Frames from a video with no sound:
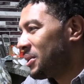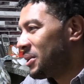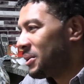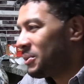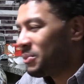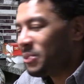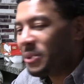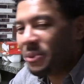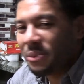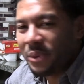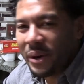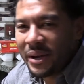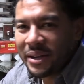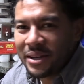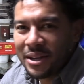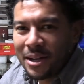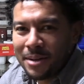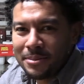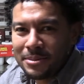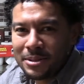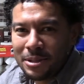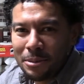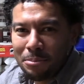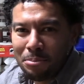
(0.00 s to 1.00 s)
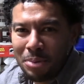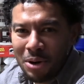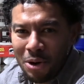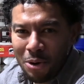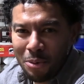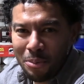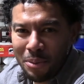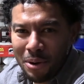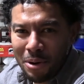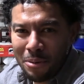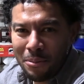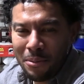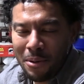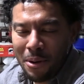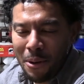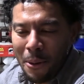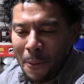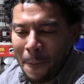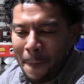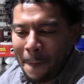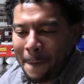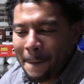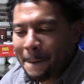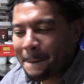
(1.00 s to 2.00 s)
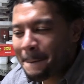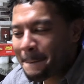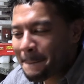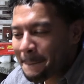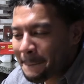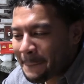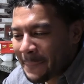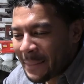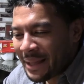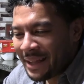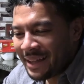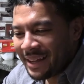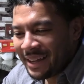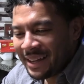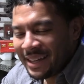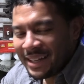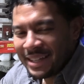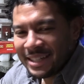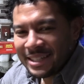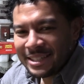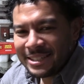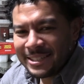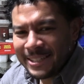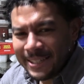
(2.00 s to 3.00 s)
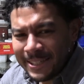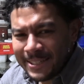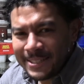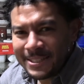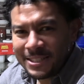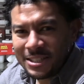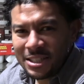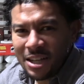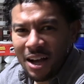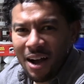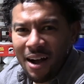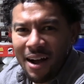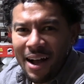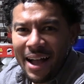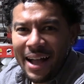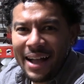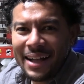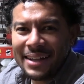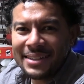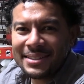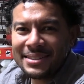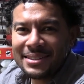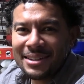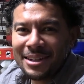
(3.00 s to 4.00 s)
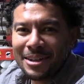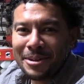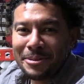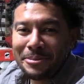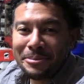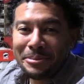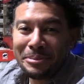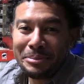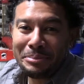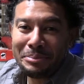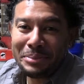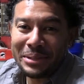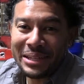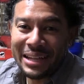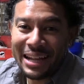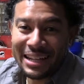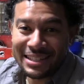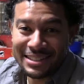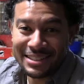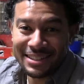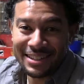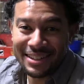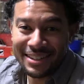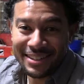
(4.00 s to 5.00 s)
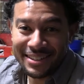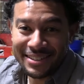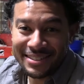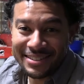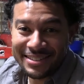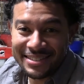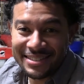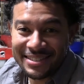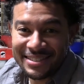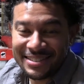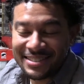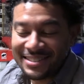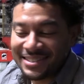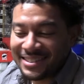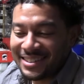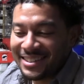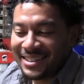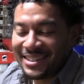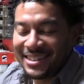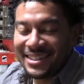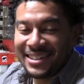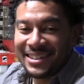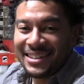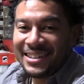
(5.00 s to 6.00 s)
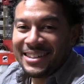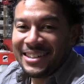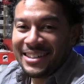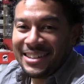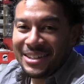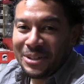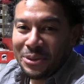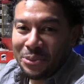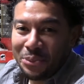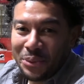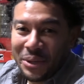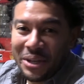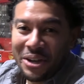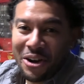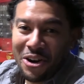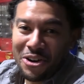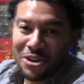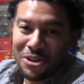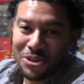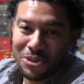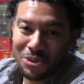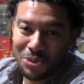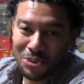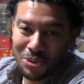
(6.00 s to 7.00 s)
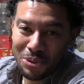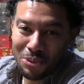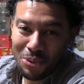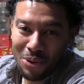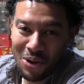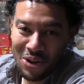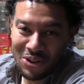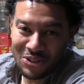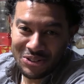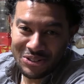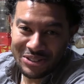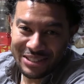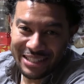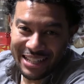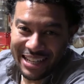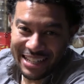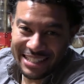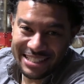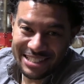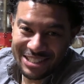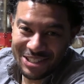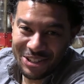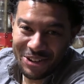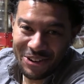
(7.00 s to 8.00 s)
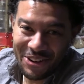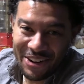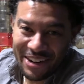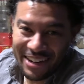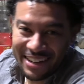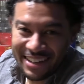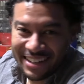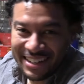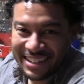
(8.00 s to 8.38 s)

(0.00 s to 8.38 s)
We wake up to boom, boom, boom. Get your ass up. But not to us. We heard it through the walls next door.